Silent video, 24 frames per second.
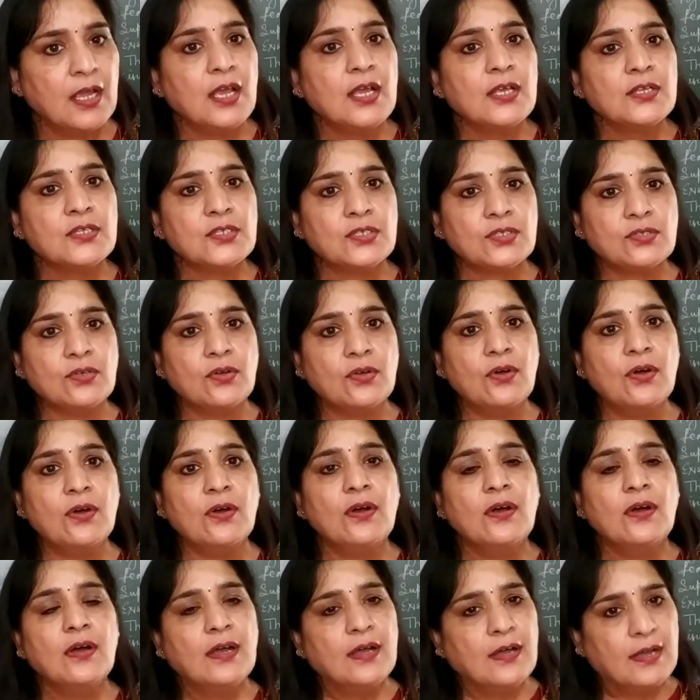So
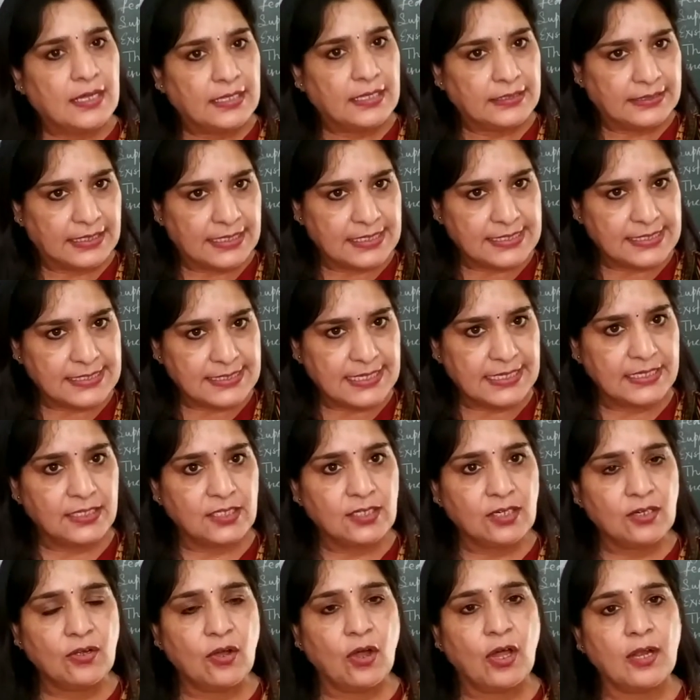the
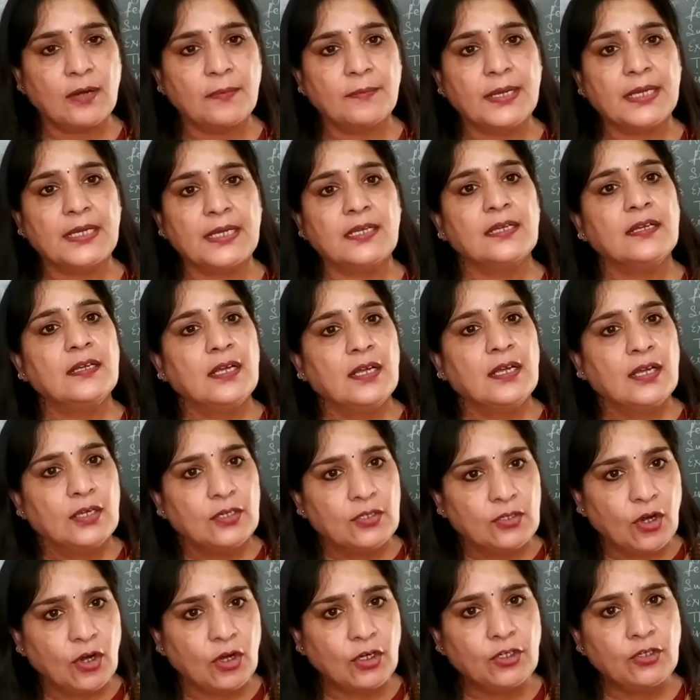central government
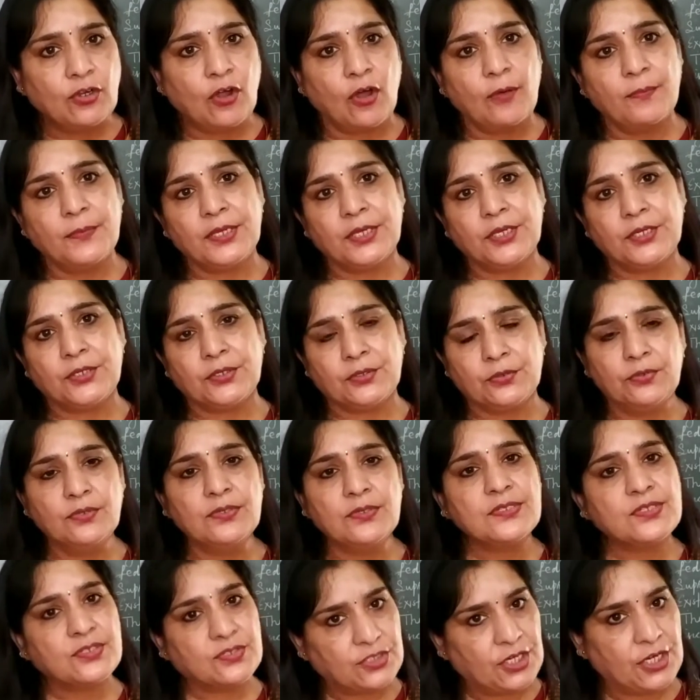not dominate to
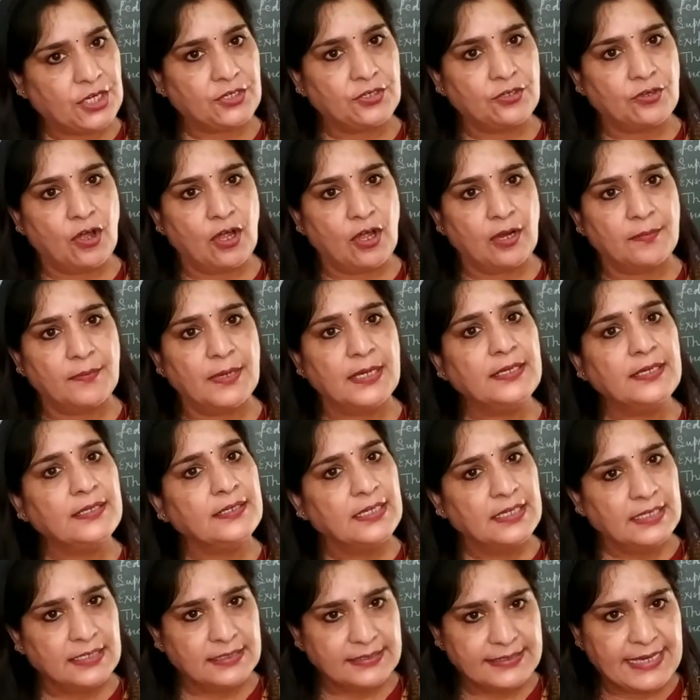state
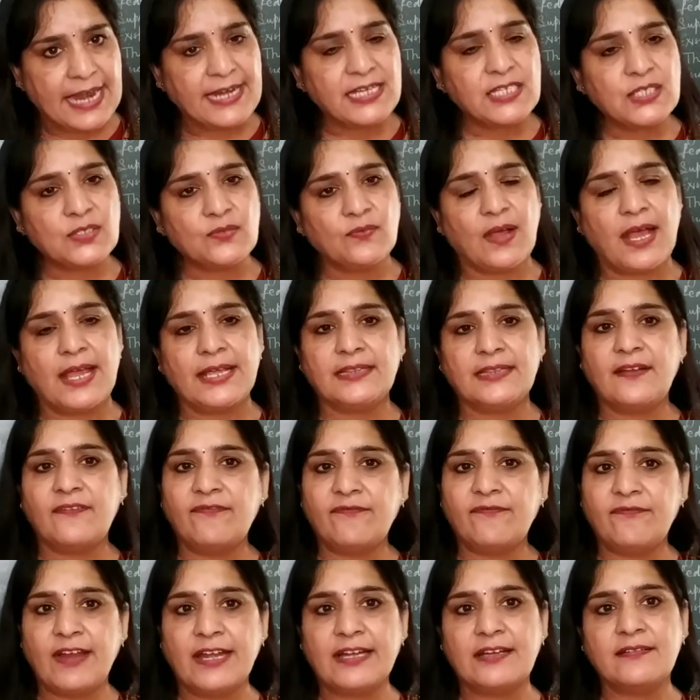government. That's why the
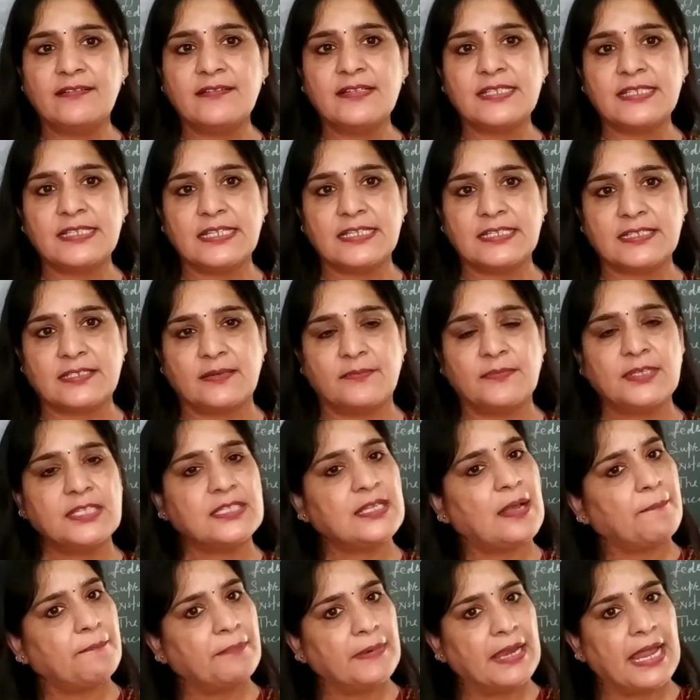federal system is
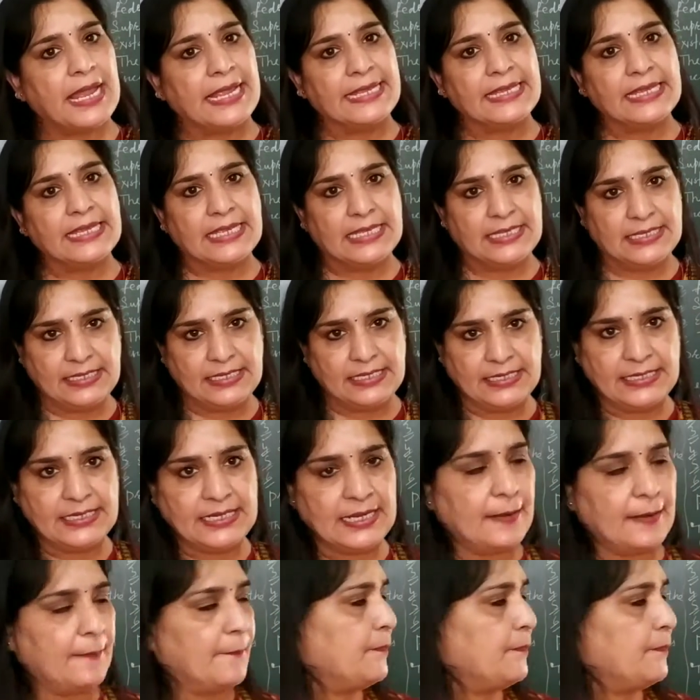applied in India.